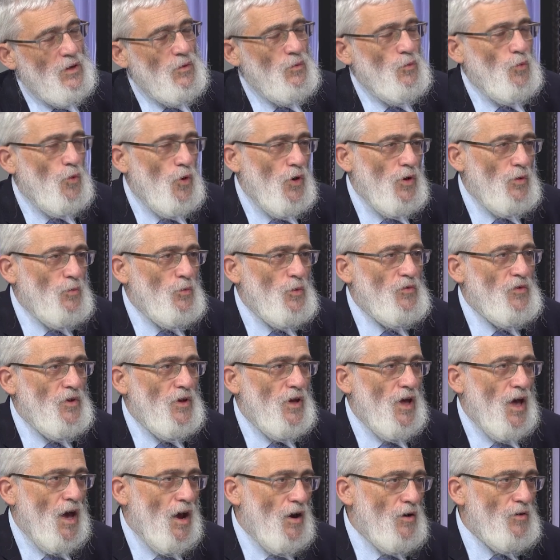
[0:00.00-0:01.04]
work with
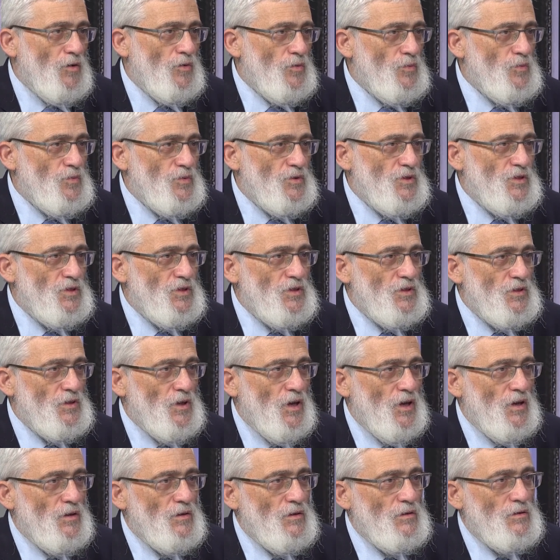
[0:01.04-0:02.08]
the Arabs
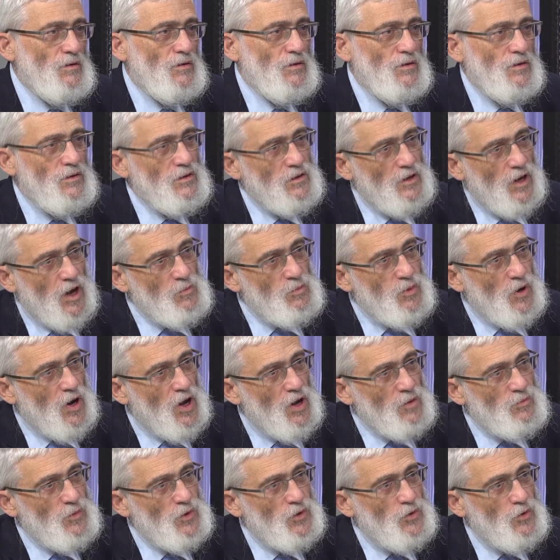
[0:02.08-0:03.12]
and the
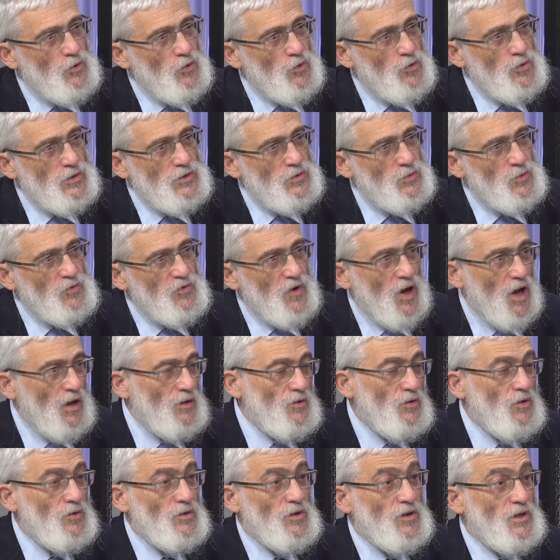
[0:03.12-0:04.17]
Abraham Accords without
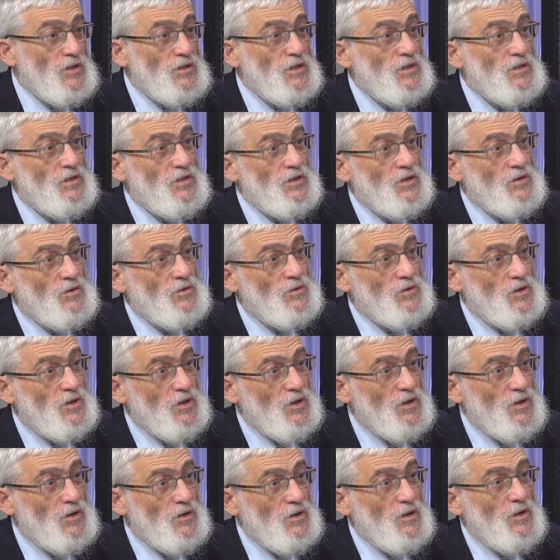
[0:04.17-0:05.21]
not
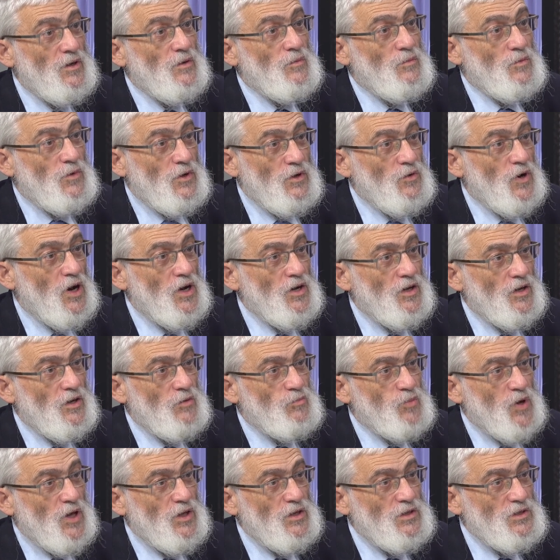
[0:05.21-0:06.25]
necessarily creating a
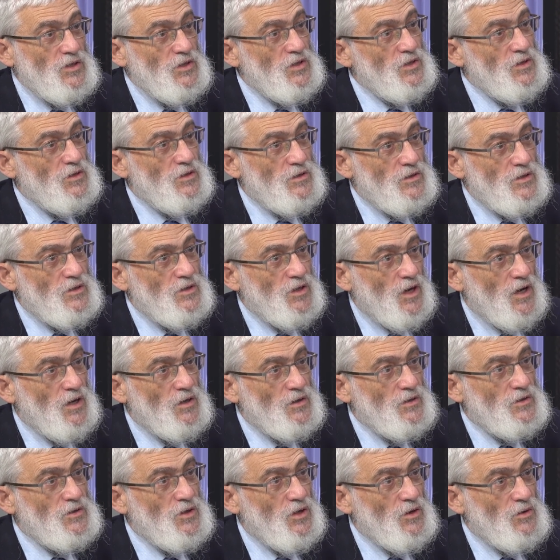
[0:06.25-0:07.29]
Palestinian
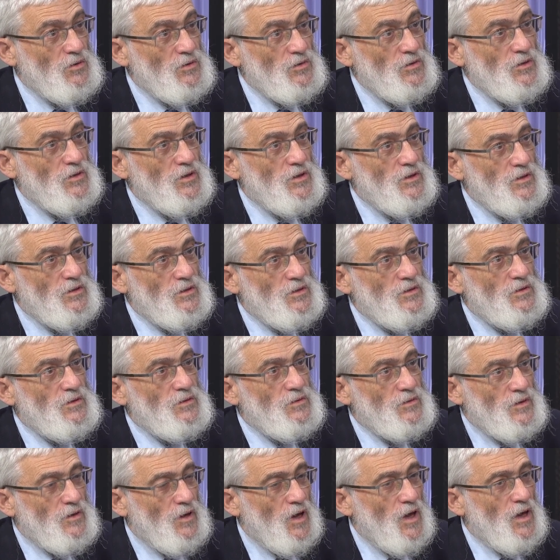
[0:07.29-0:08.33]
state. So he's
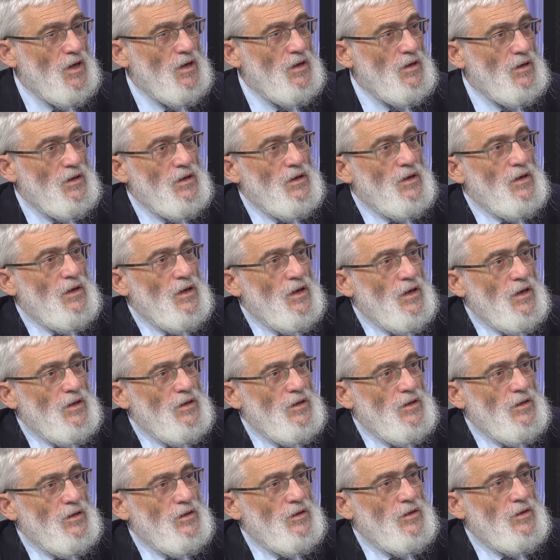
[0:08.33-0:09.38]
a
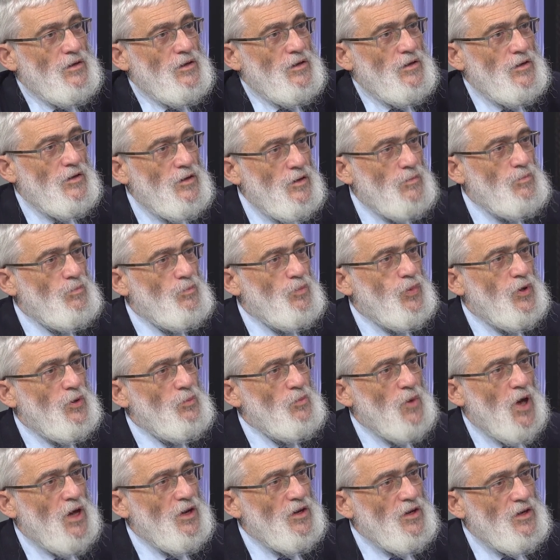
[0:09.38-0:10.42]

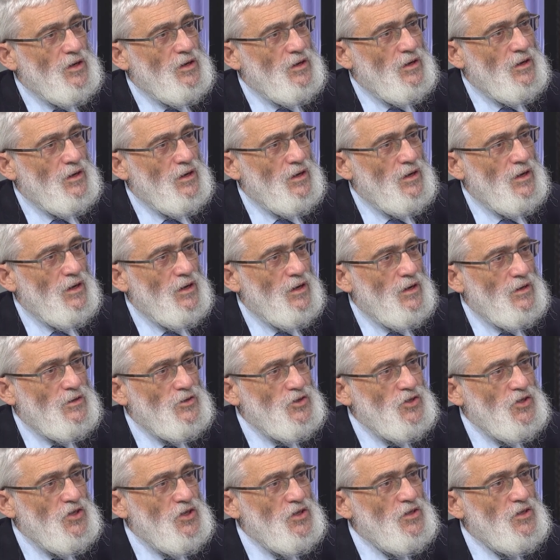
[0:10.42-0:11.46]
diplomatic
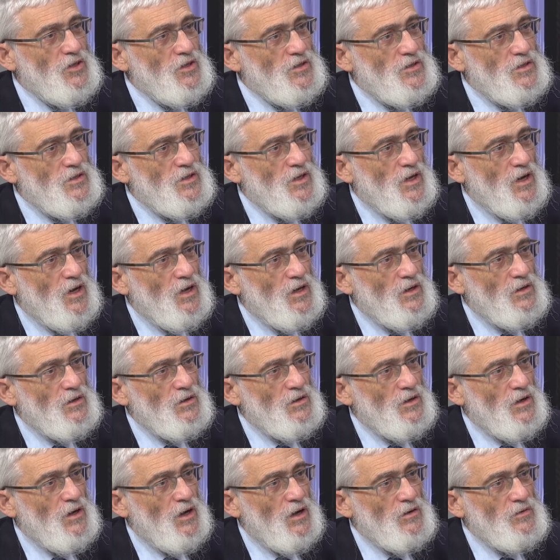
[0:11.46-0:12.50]
genius, and
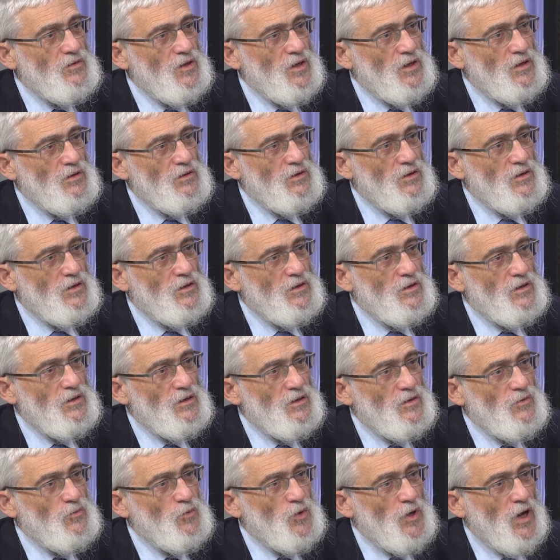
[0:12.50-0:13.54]
I think that
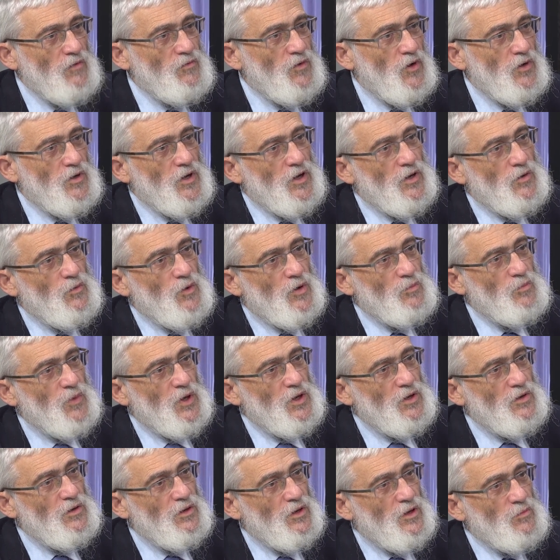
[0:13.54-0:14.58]
we haven't got anyone
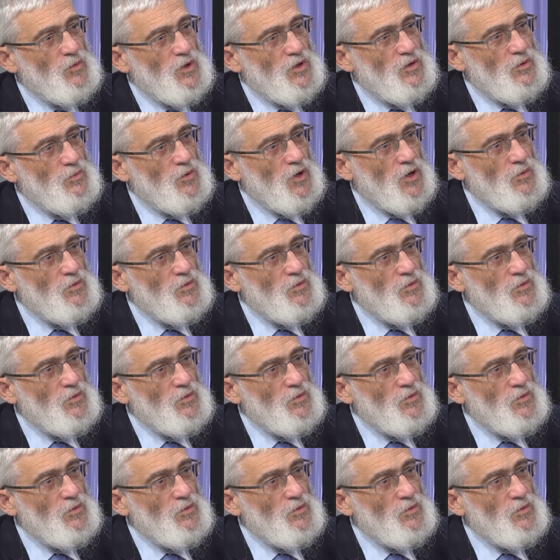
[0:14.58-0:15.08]
better than him at the moment.